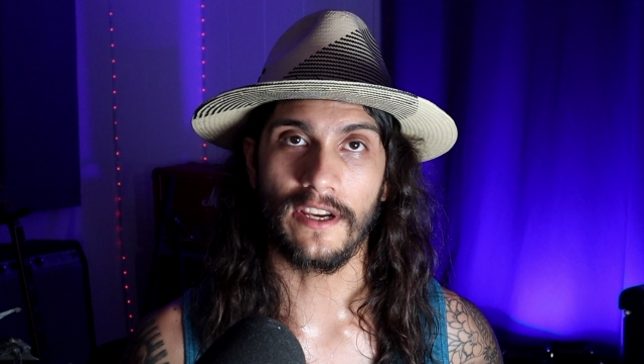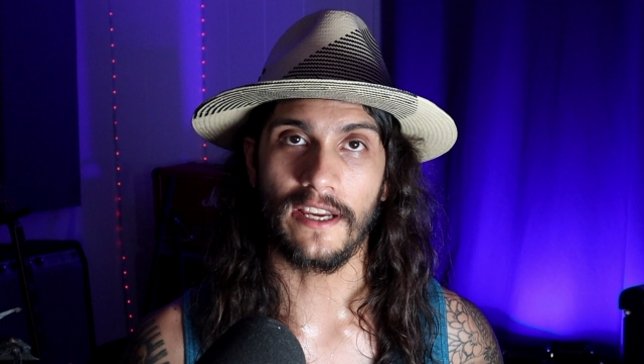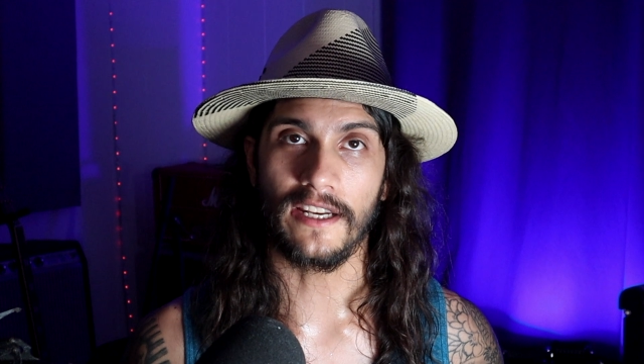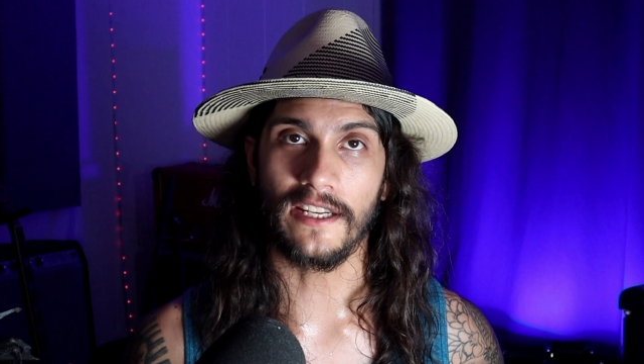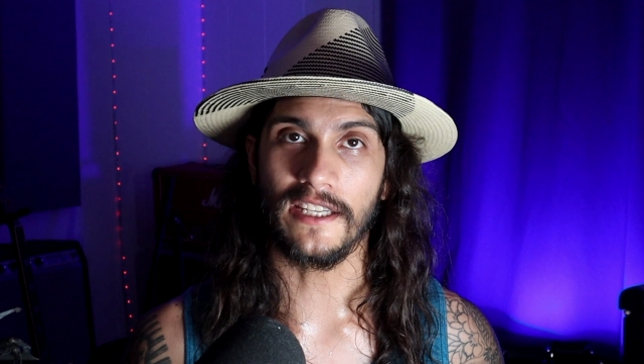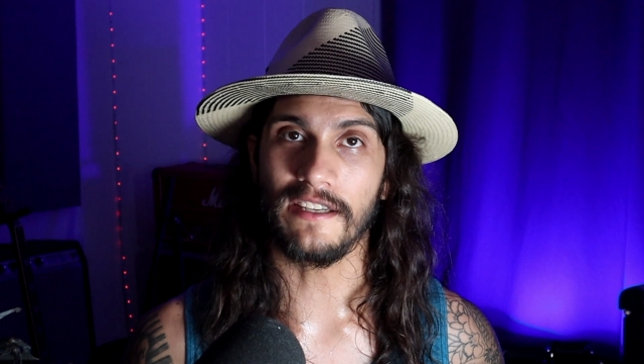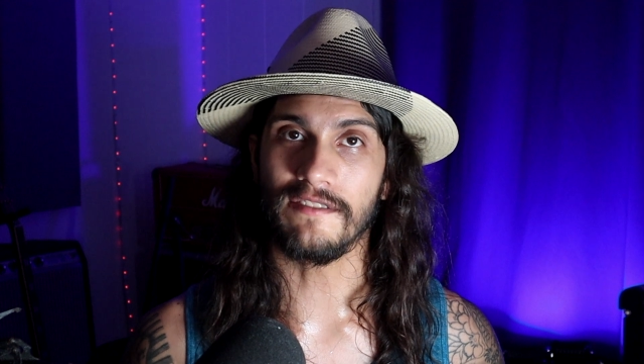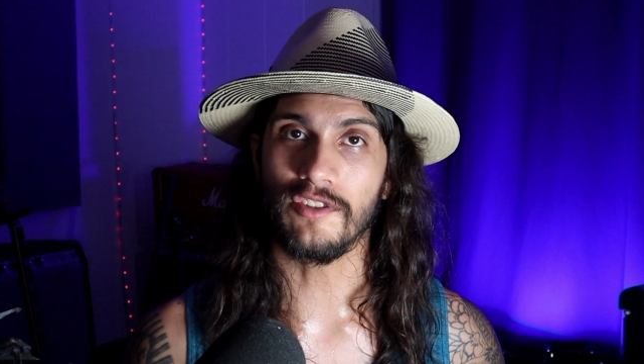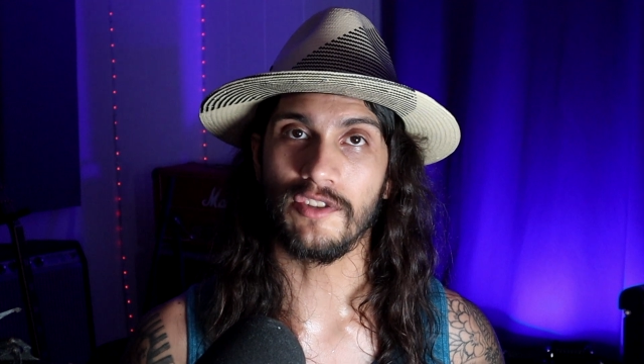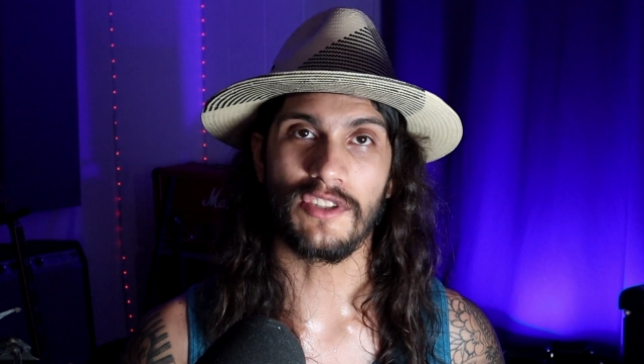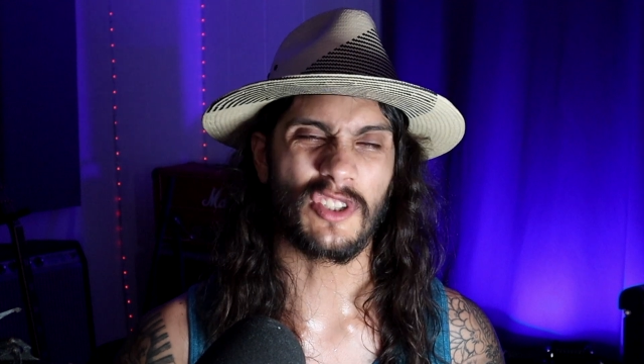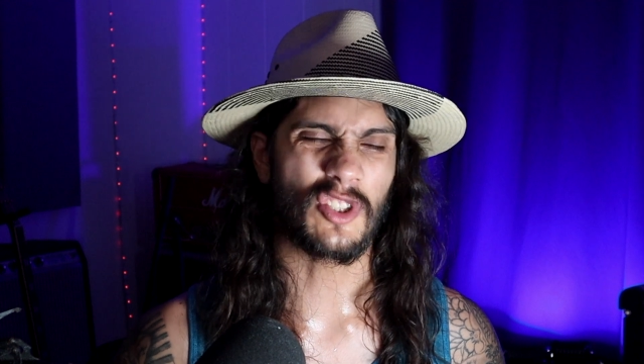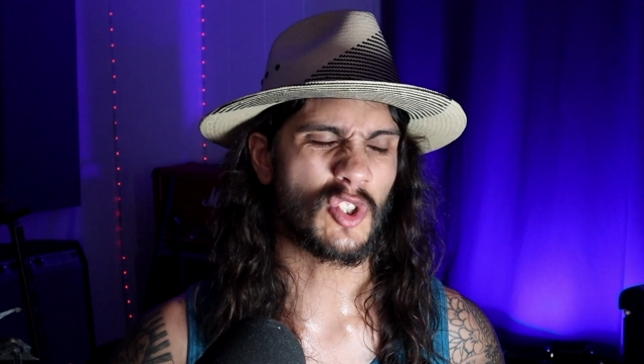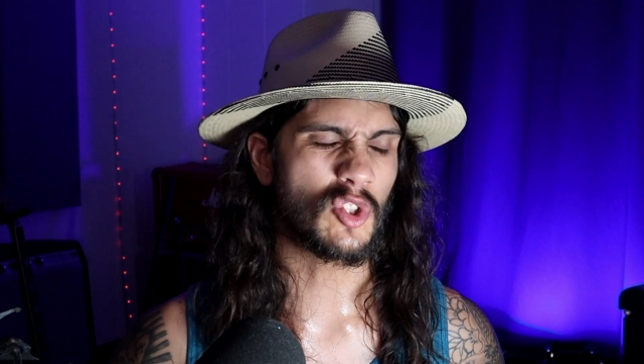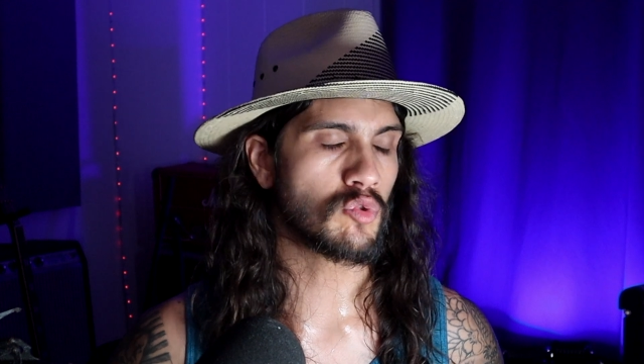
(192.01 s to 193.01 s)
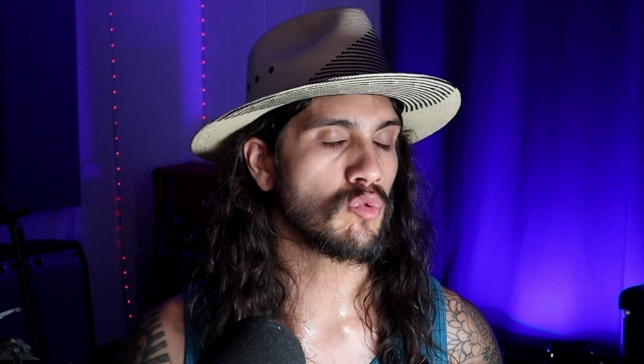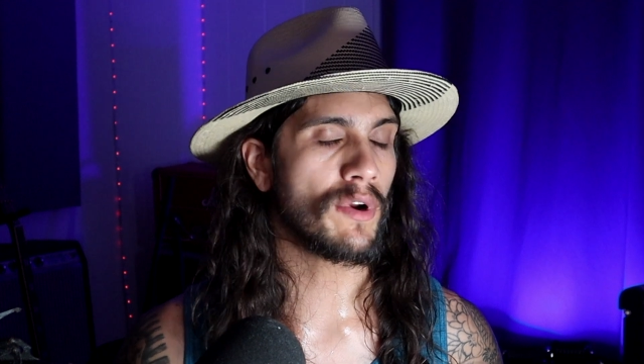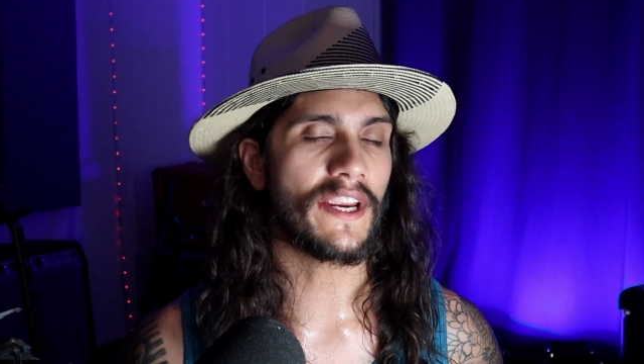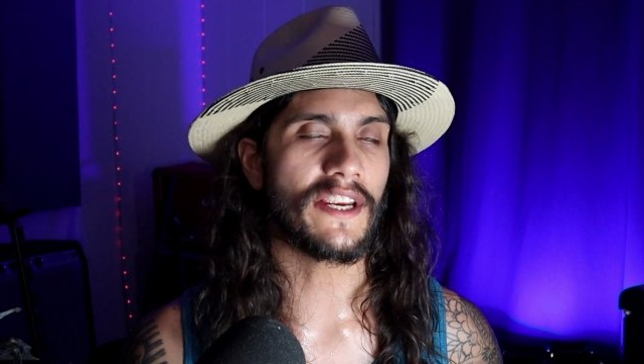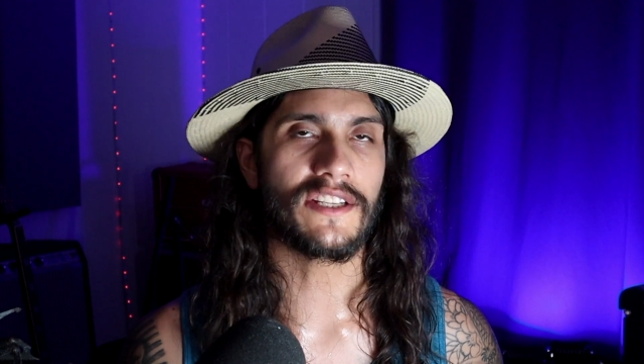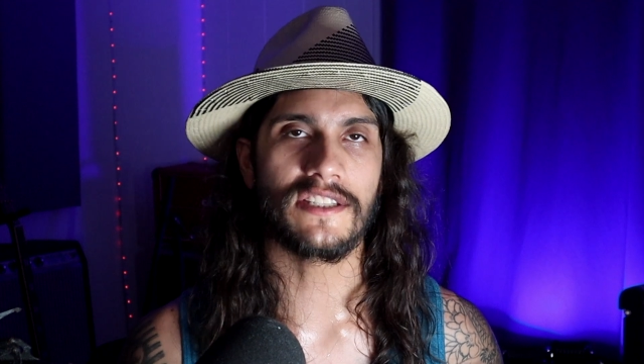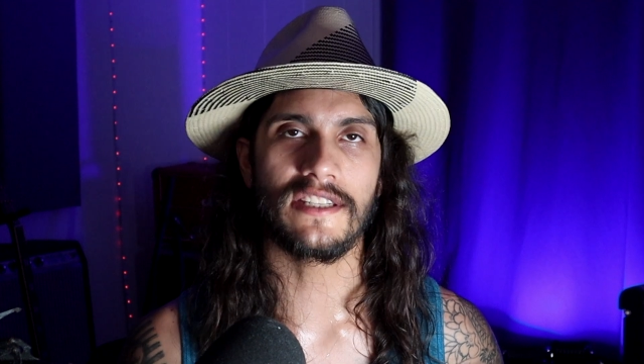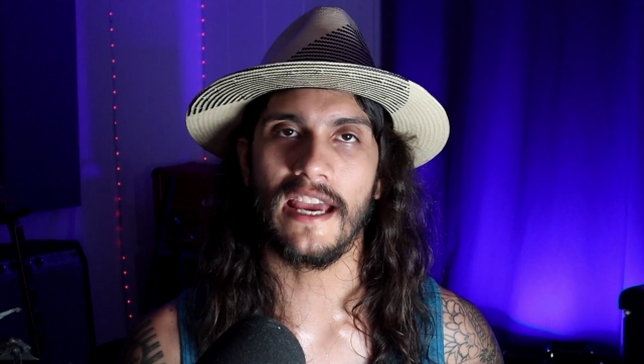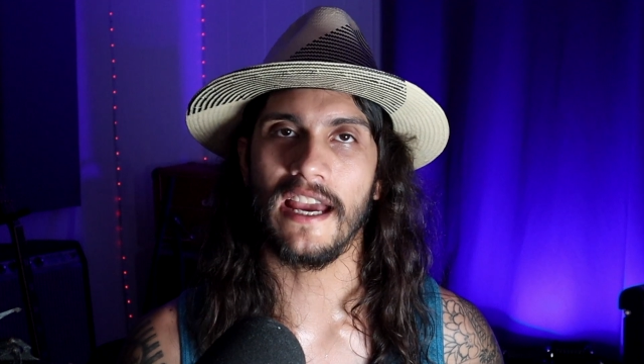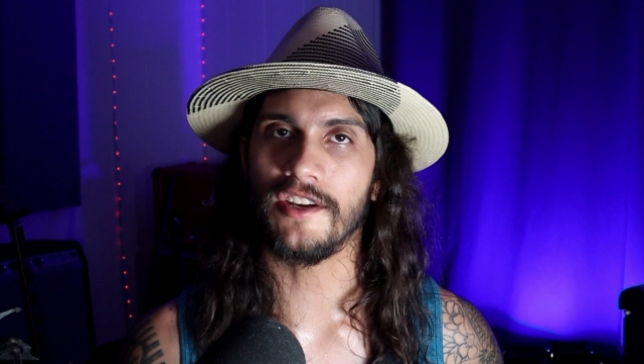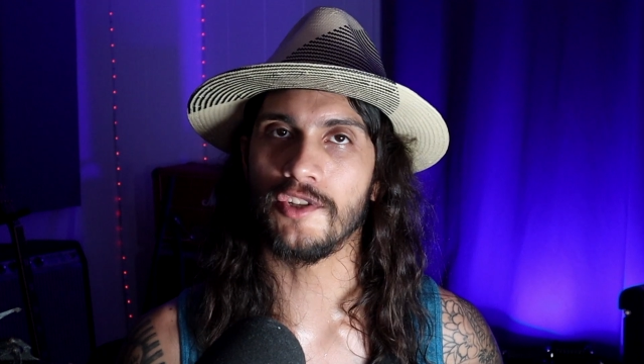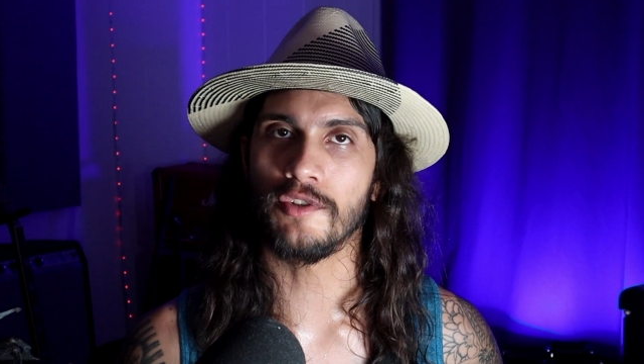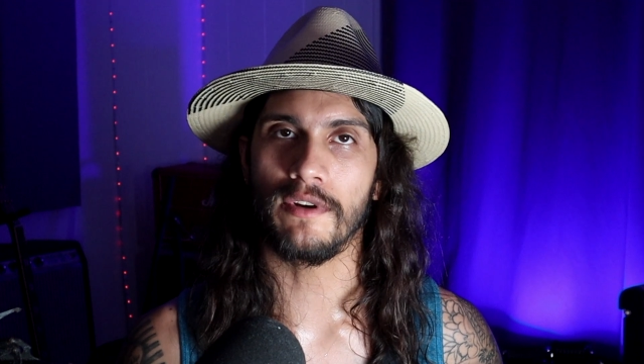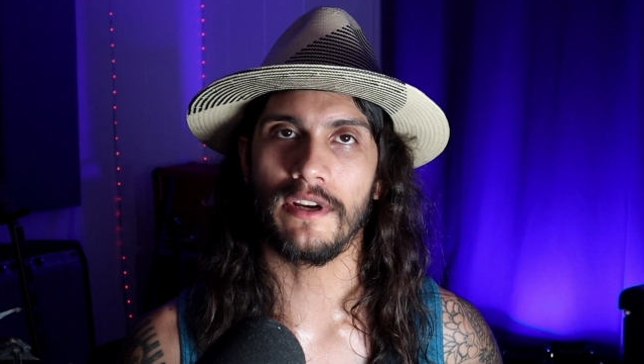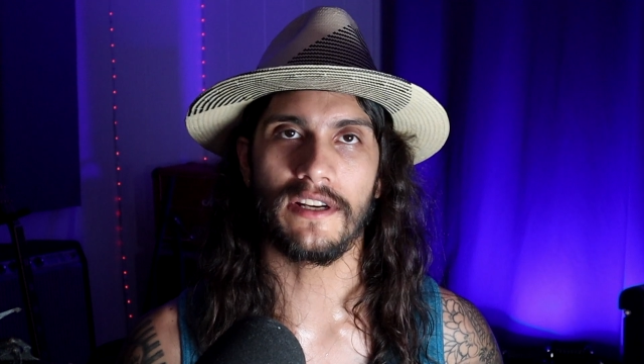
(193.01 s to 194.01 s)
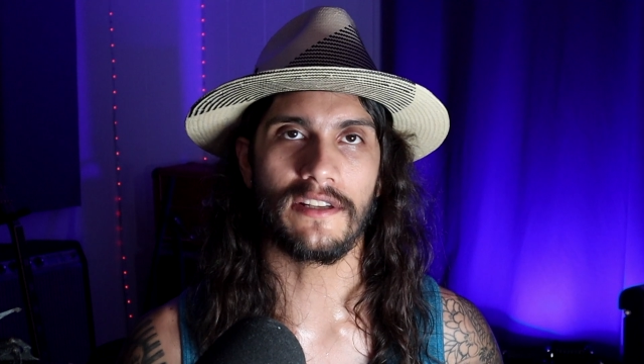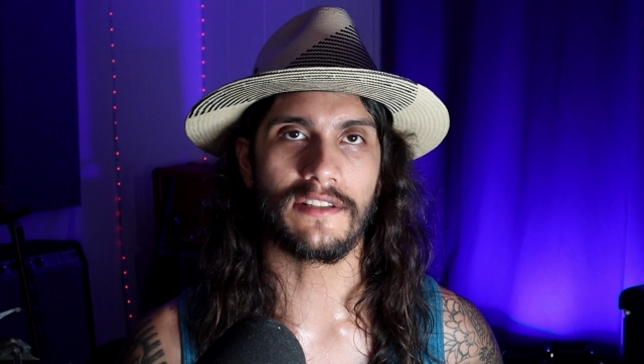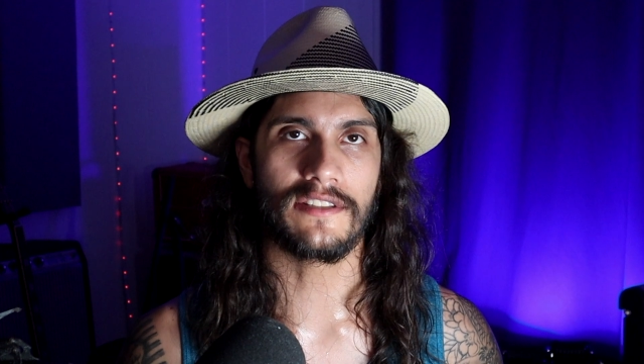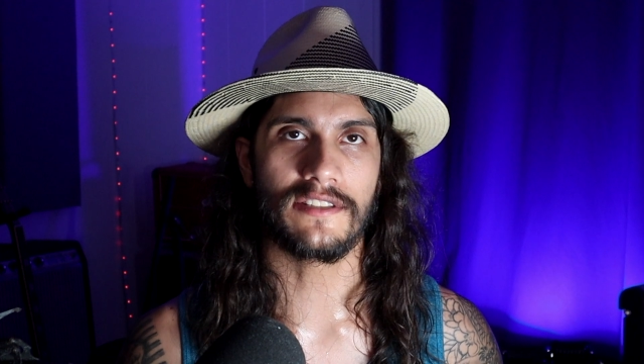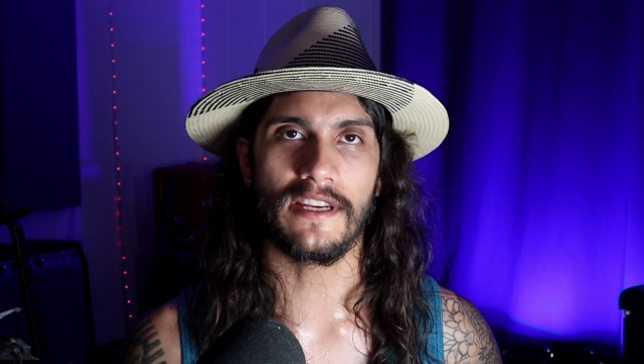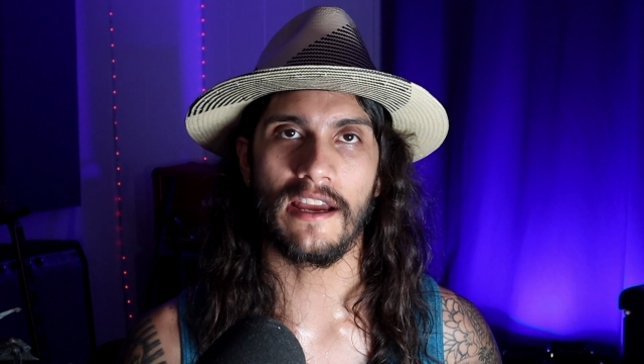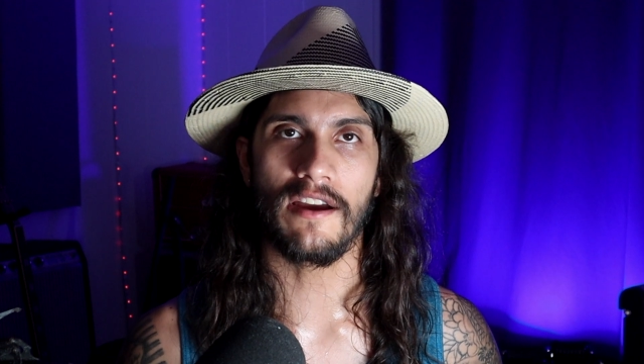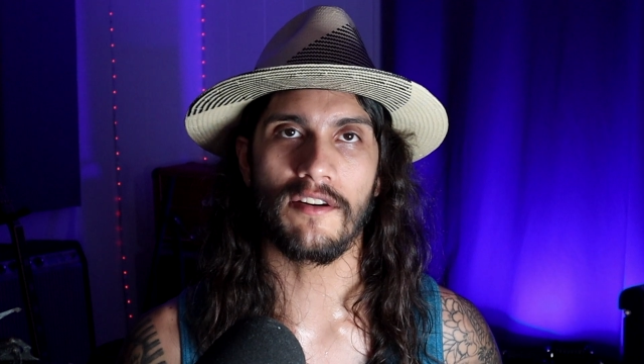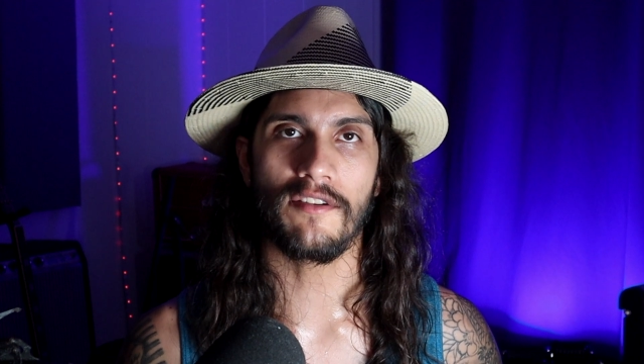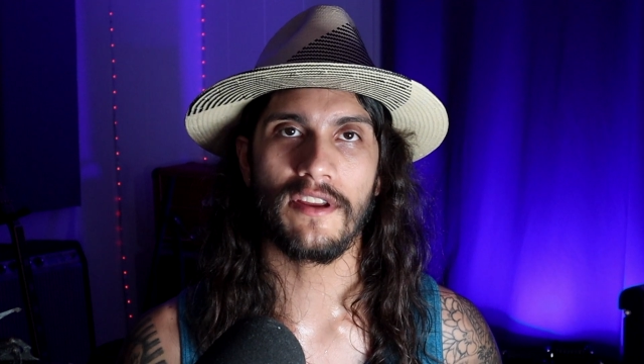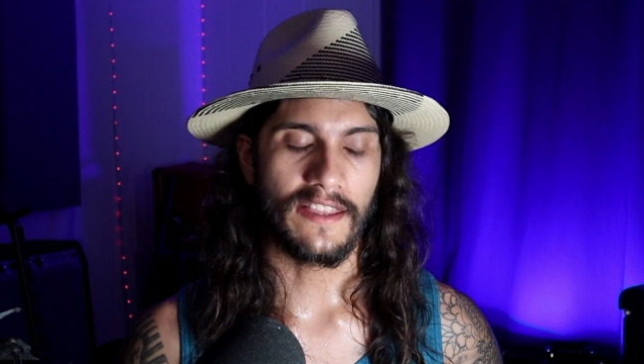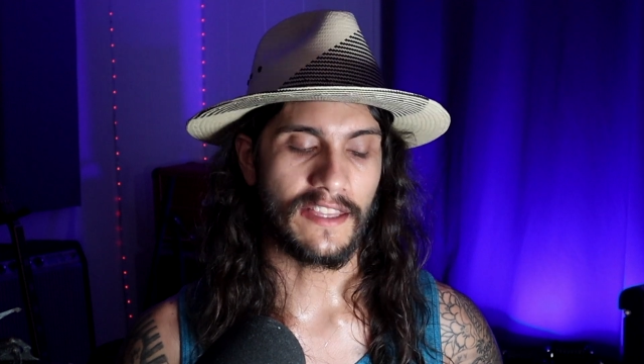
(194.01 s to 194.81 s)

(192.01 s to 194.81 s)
and it gives you this great saturated sound